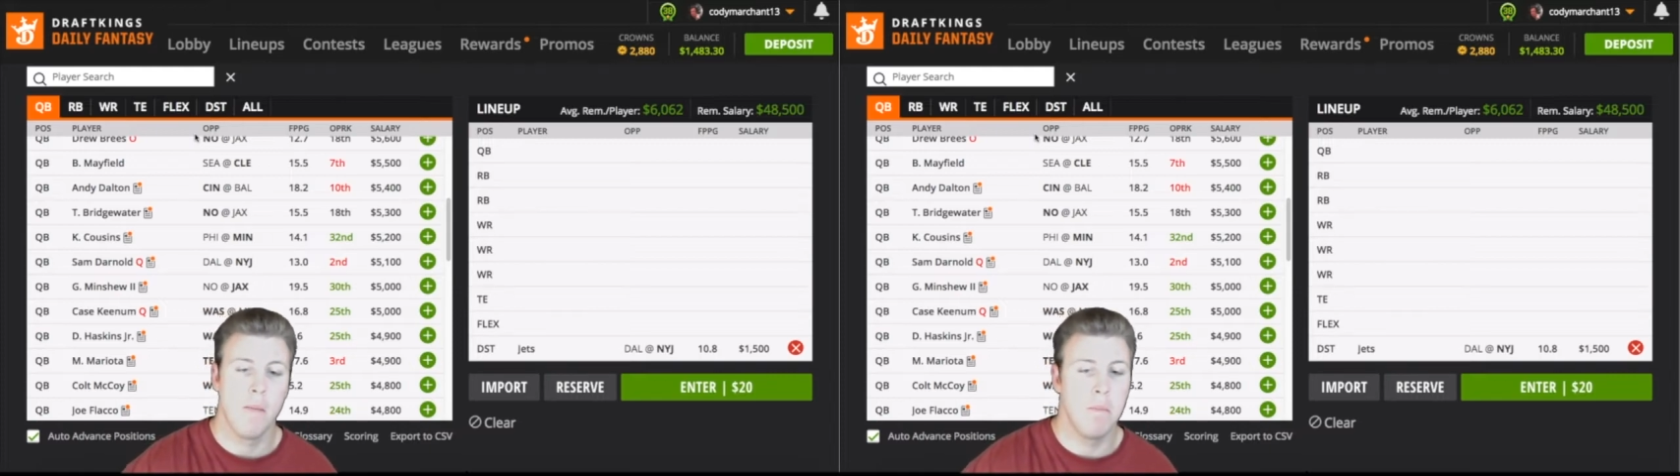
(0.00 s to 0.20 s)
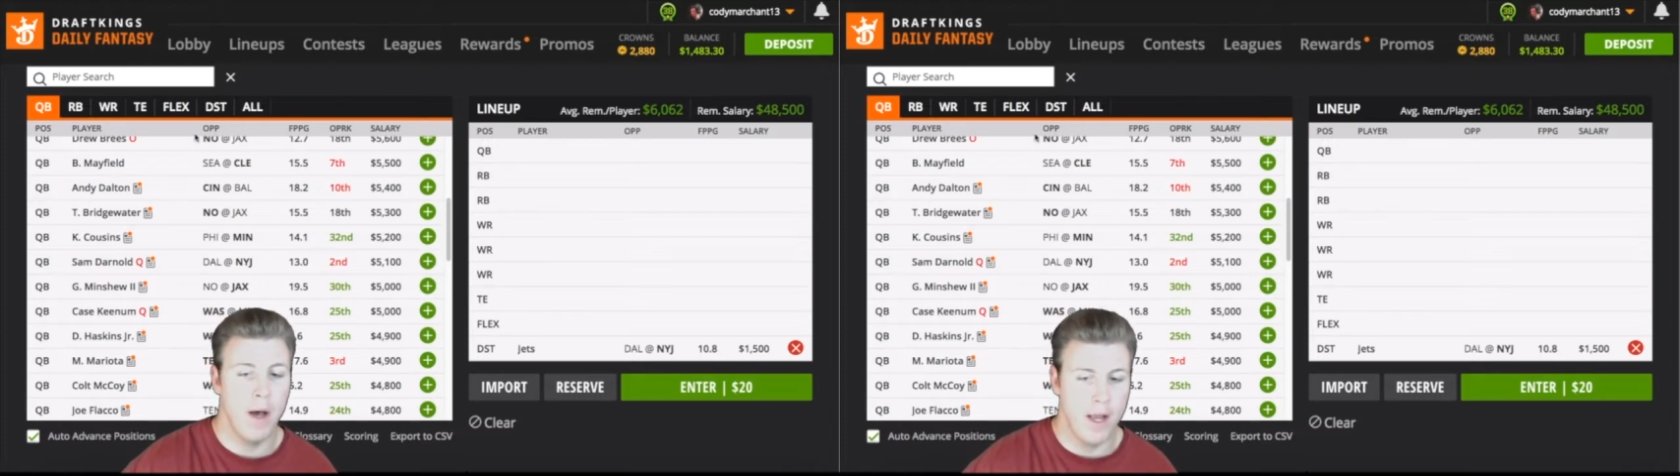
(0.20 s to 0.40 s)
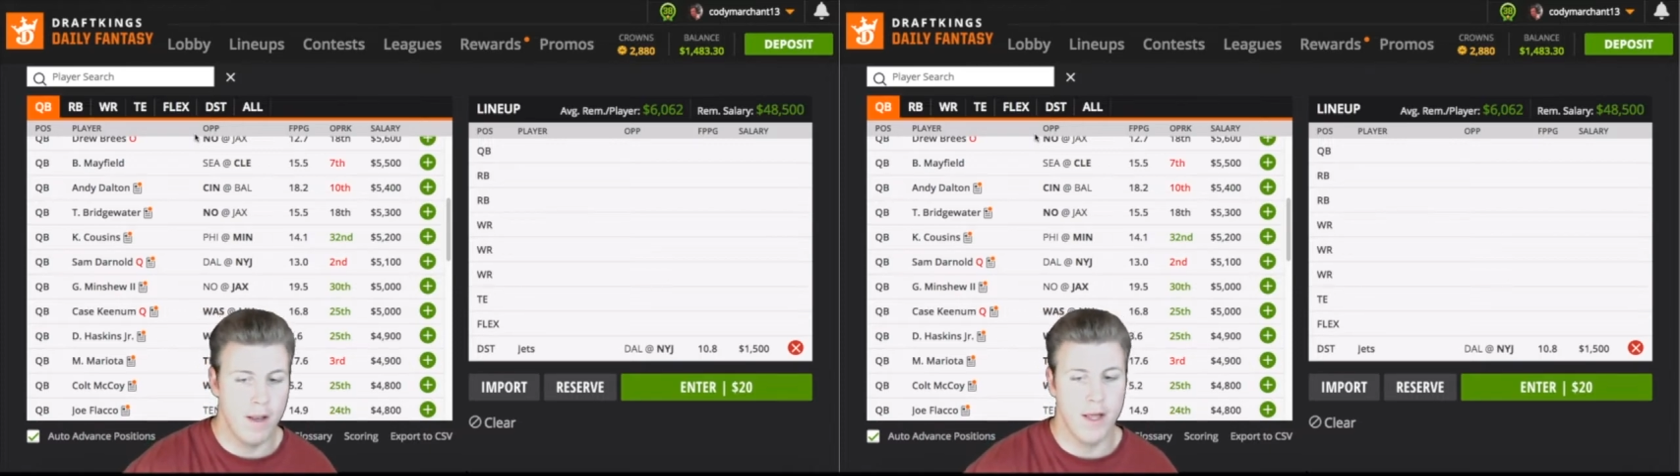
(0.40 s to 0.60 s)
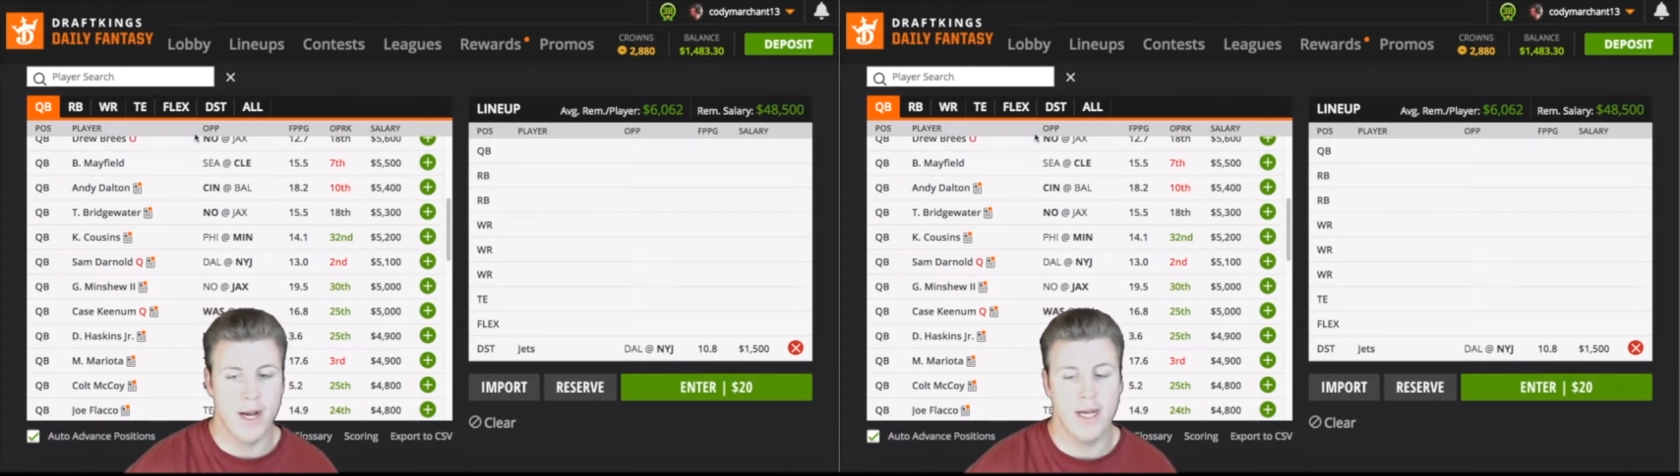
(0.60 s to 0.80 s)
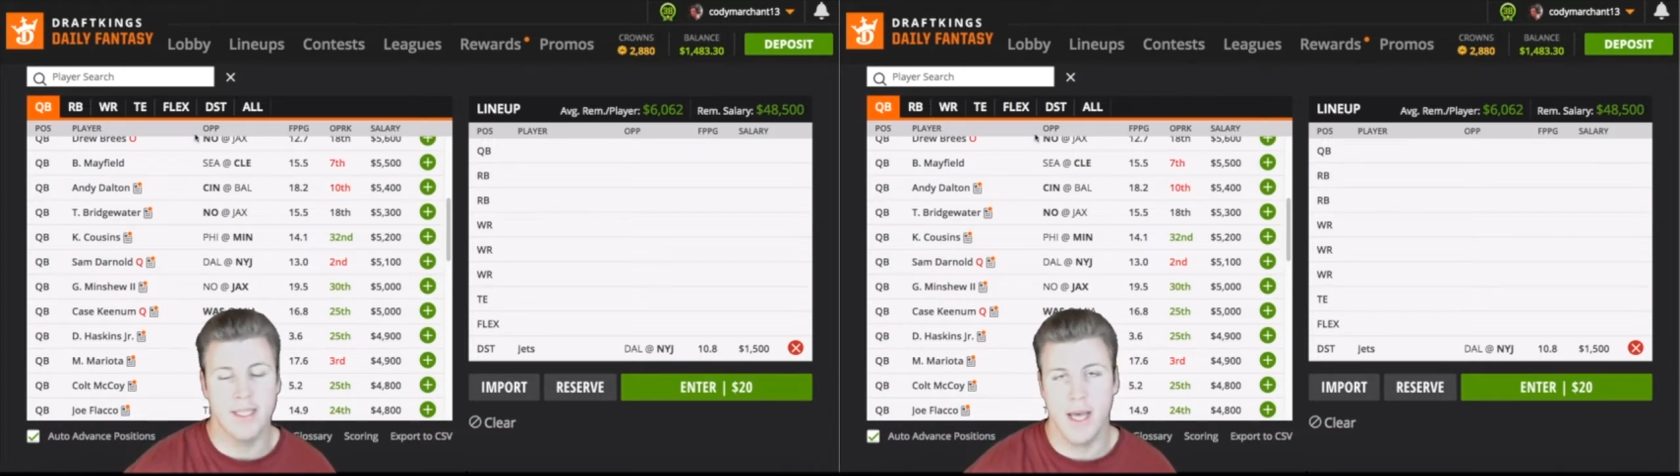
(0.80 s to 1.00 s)
But
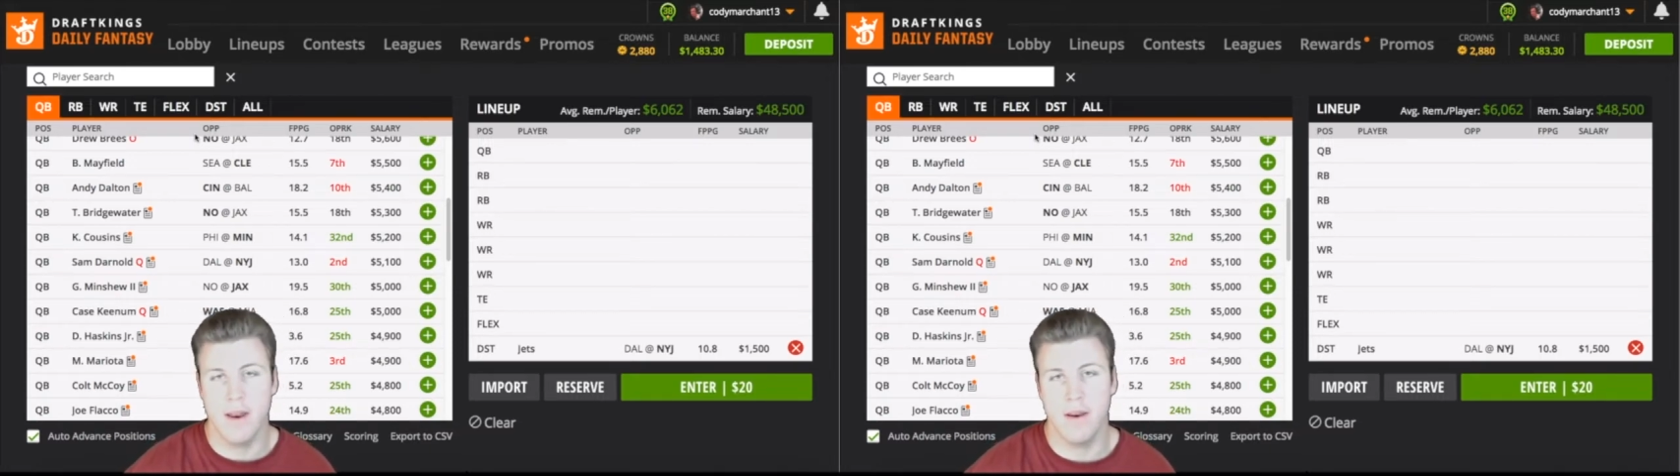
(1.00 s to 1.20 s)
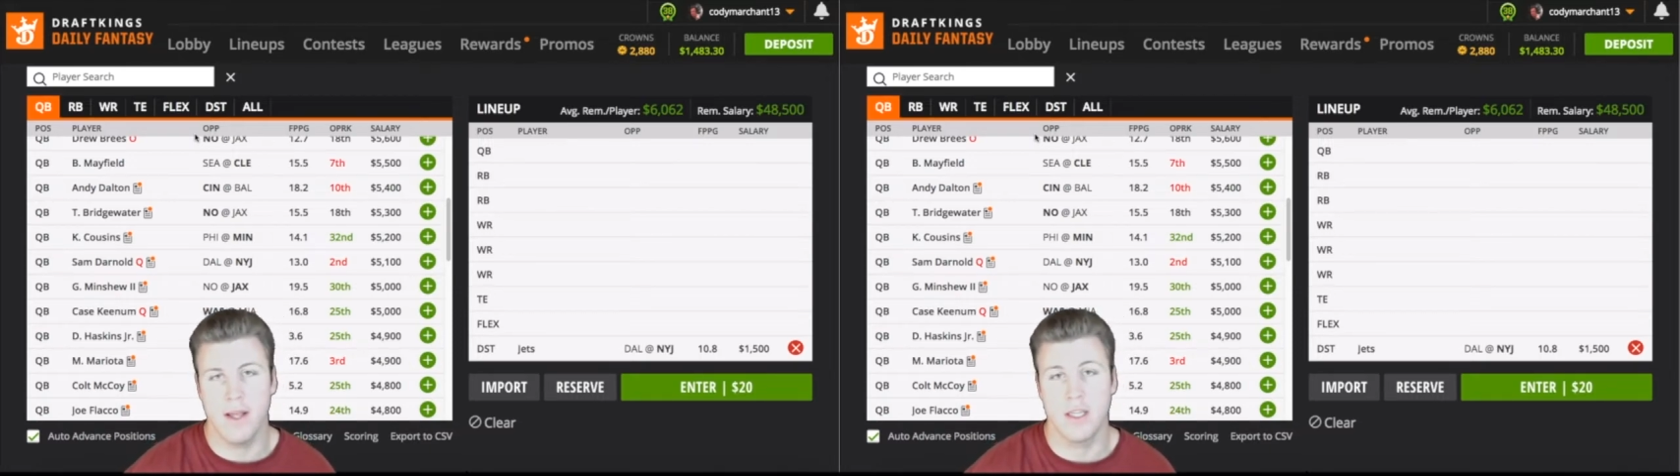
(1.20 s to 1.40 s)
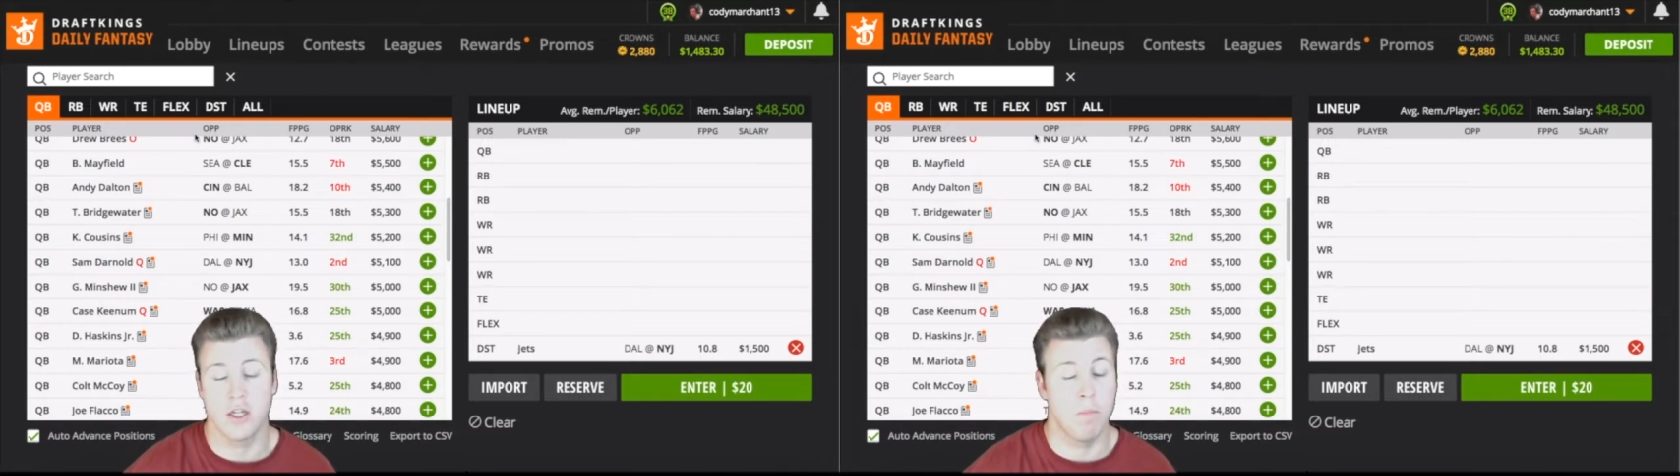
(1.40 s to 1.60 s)
like I said, it's a